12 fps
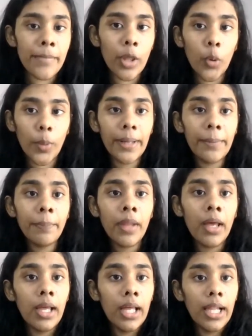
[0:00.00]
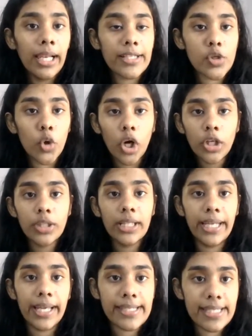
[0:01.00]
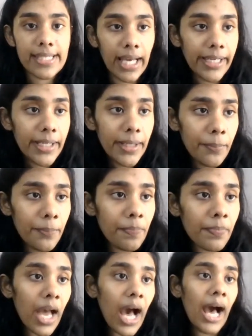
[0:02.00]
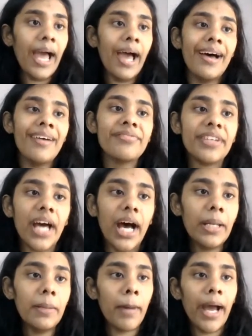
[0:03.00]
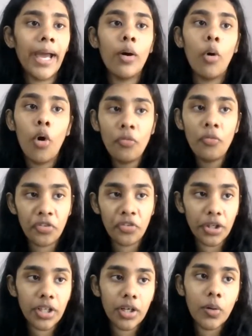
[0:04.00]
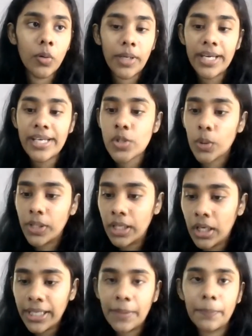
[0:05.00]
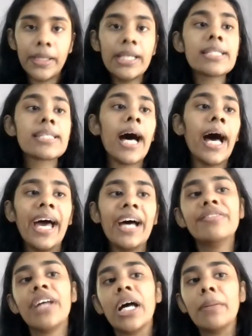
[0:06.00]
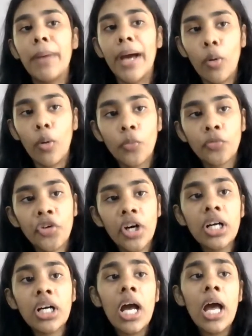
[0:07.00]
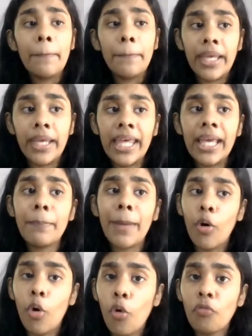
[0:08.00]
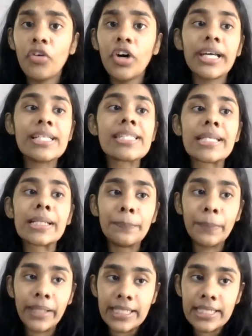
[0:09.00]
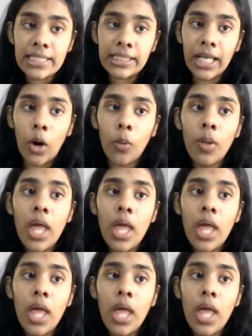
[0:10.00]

Okay, let's go on to the next slide. I have done my homework. Okay, so here it means I have done my homework, meaning my homework is completed now.